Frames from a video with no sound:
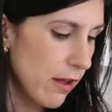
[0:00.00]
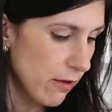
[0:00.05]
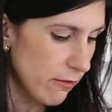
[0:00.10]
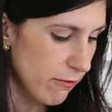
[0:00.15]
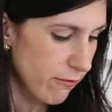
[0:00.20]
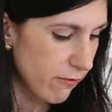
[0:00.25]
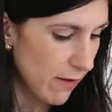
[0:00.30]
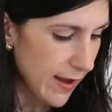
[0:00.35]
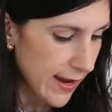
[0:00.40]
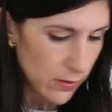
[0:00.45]

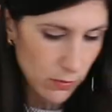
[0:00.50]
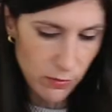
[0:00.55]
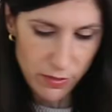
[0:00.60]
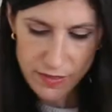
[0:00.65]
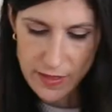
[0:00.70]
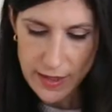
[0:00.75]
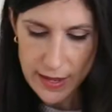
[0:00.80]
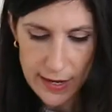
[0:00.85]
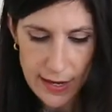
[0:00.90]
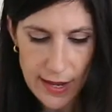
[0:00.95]
Final
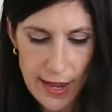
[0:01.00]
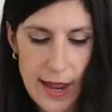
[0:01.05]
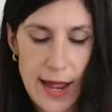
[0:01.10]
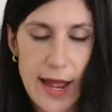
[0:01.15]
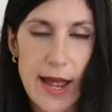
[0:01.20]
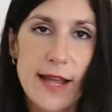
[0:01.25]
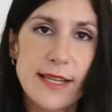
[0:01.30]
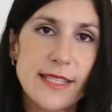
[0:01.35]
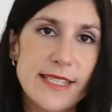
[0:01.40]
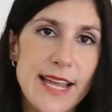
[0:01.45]
thing
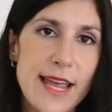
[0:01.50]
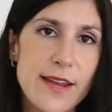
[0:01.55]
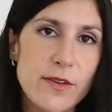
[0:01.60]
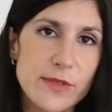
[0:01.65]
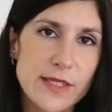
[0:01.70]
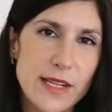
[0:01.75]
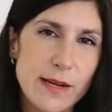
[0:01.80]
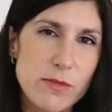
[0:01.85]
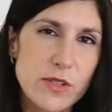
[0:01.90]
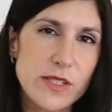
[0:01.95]
are
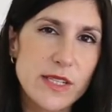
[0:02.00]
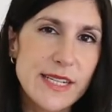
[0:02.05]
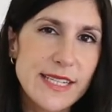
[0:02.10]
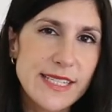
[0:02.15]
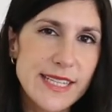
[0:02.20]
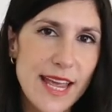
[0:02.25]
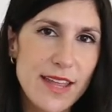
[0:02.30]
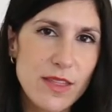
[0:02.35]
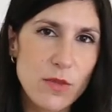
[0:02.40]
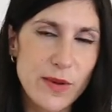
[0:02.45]
sandals, and I'm just going
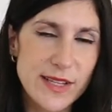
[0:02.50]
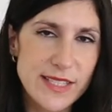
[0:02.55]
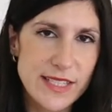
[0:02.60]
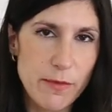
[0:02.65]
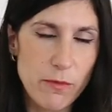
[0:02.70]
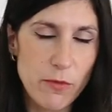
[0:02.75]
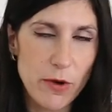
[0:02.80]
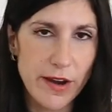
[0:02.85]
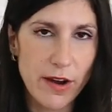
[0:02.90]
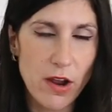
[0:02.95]
to take the ones
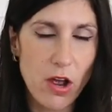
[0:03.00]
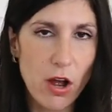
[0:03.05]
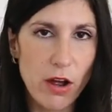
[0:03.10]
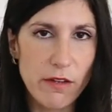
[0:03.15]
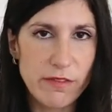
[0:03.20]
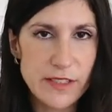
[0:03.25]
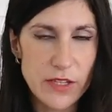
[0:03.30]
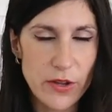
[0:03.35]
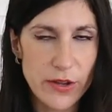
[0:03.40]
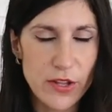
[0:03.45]
I'm wearing
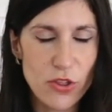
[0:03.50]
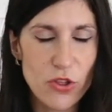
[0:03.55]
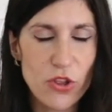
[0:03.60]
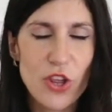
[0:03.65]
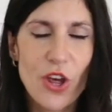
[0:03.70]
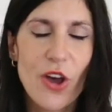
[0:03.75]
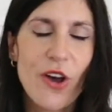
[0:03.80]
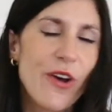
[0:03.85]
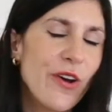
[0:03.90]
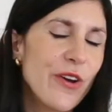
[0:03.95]
off so I can
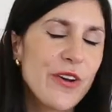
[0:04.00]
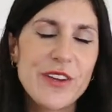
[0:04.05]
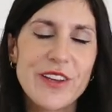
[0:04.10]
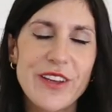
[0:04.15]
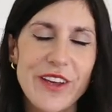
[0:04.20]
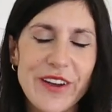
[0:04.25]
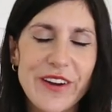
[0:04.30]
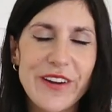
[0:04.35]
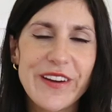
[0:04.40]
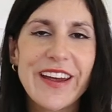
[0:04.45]
show
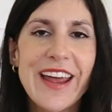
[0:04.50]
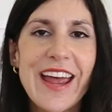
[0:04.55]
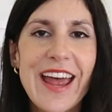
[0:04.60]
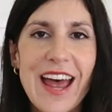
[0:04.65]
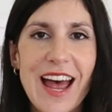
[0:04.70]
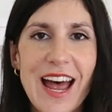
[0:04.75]
you,